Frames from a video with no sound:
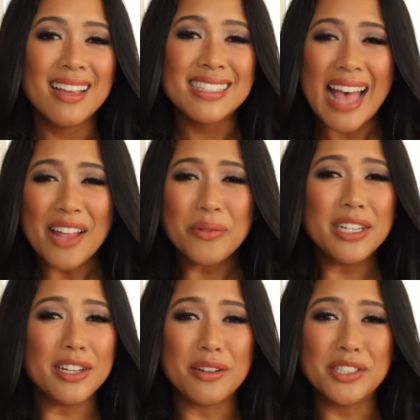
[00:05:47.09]
salary
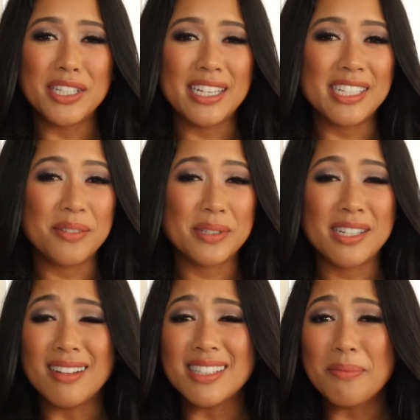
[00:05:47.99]
negotiation was
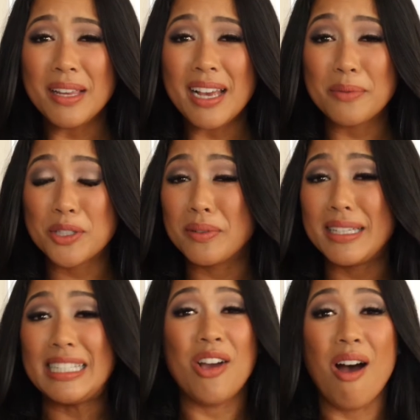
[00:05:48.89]
not something I was
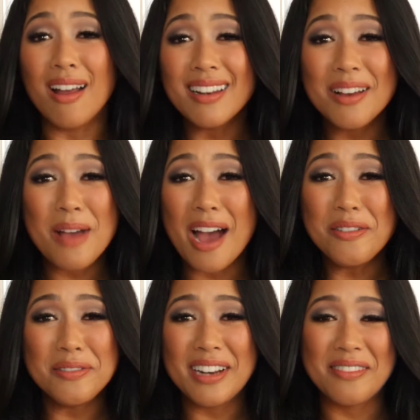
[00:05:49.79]
really taught
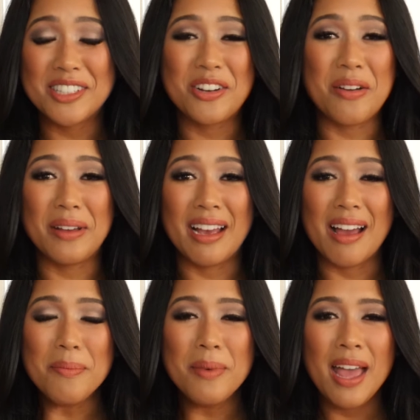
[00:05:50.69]
about when I was growing
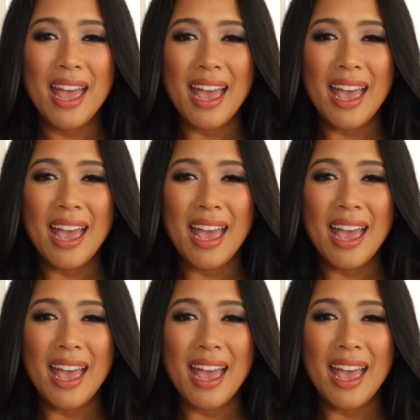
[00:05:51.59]
up.